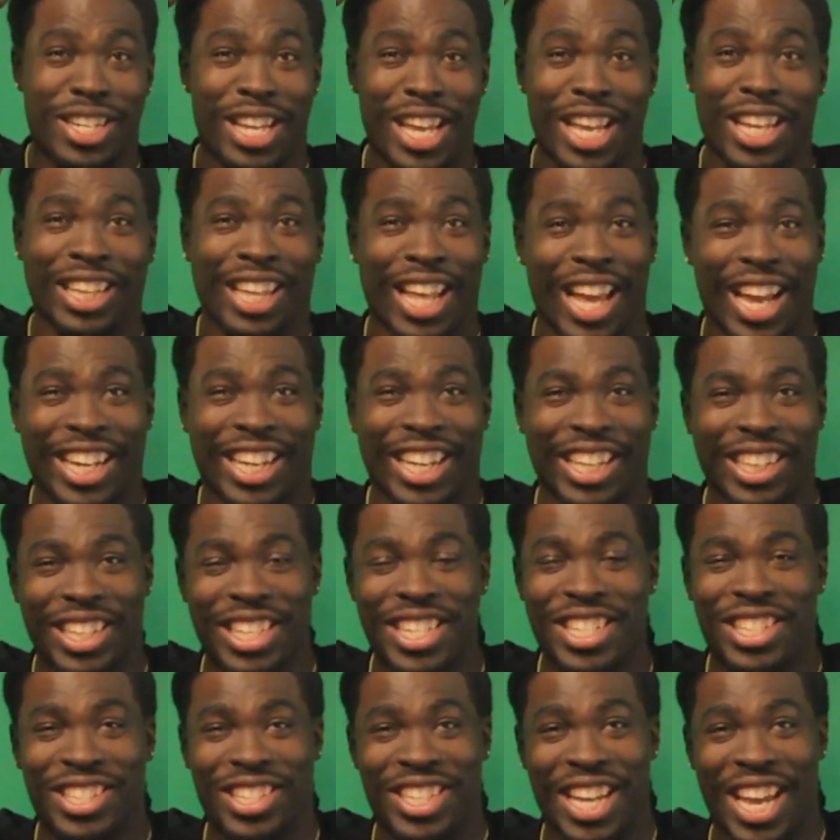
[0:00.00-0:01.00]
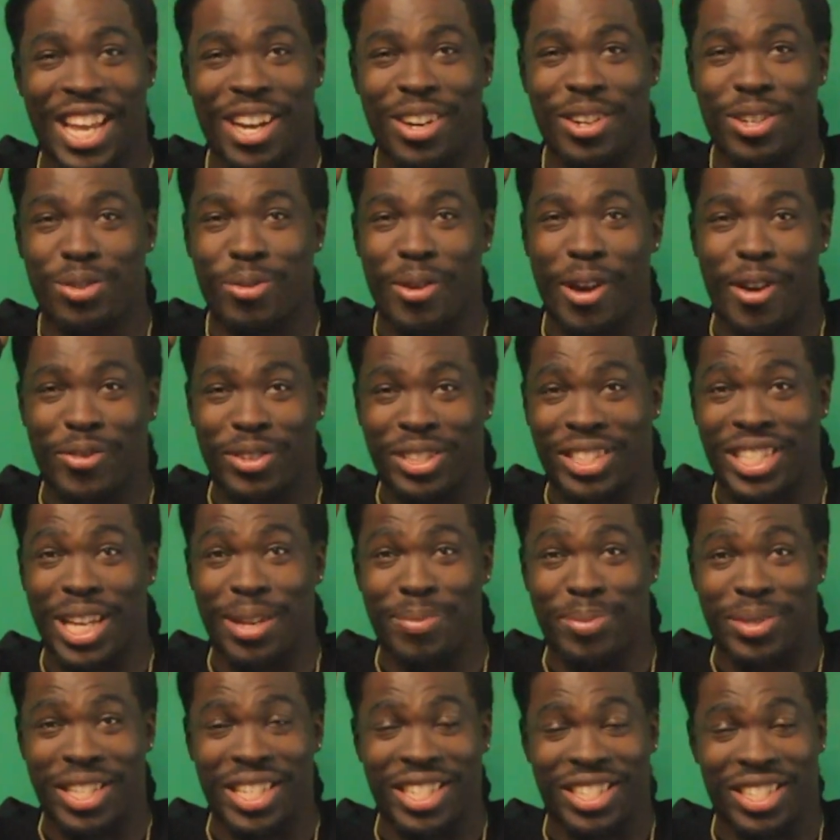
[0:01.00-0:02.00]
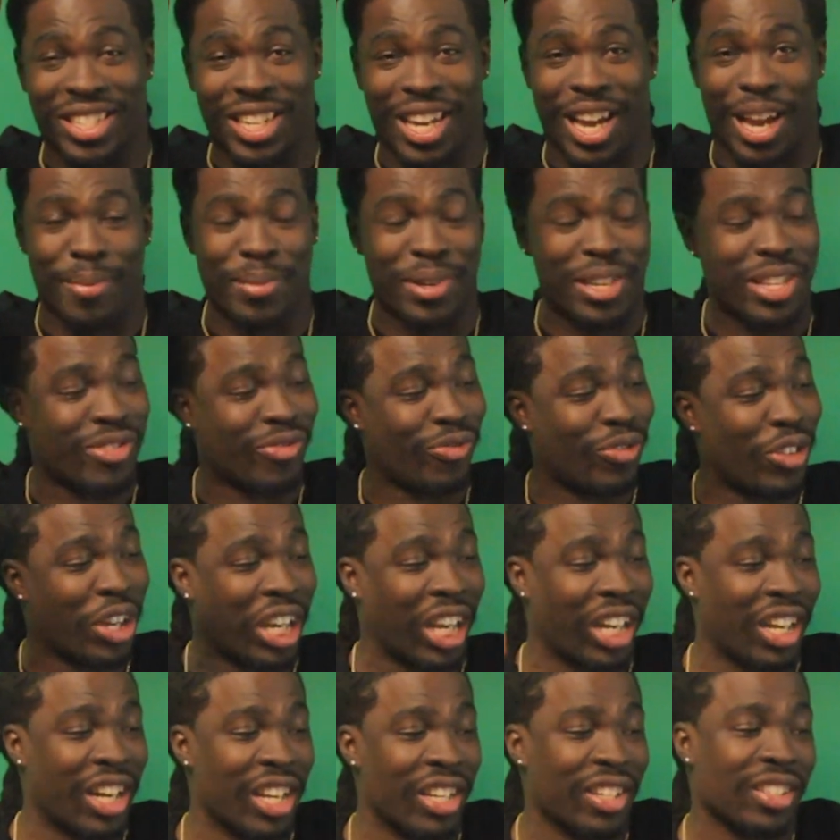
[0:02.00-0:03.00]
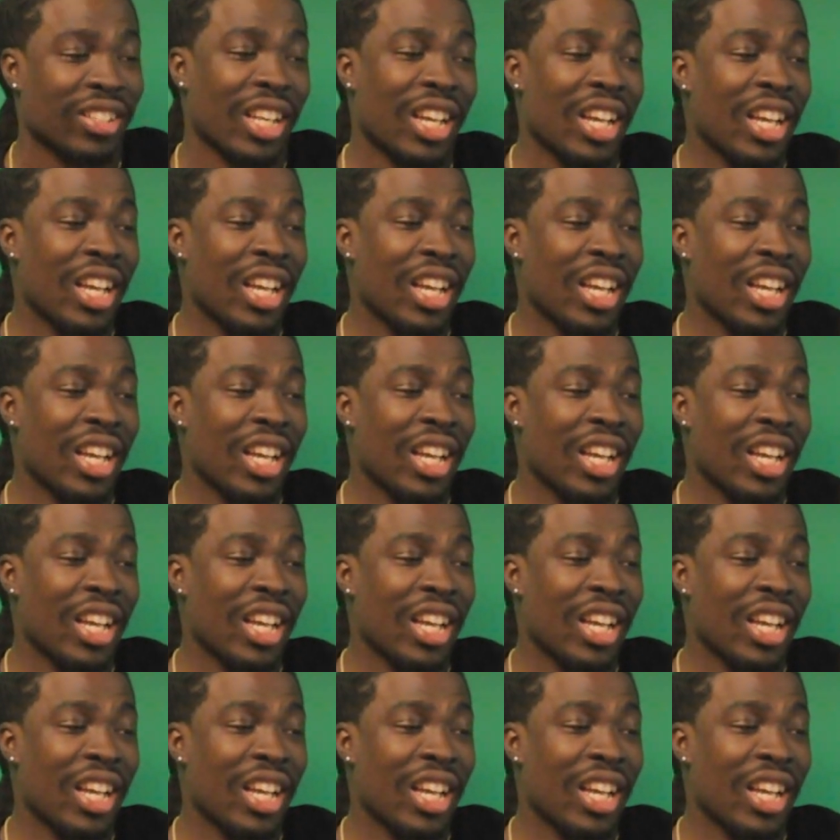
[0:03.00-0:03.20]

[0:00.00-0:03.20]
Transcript: Did like at least 10 or 12 attempts each time. He's fucking nuts.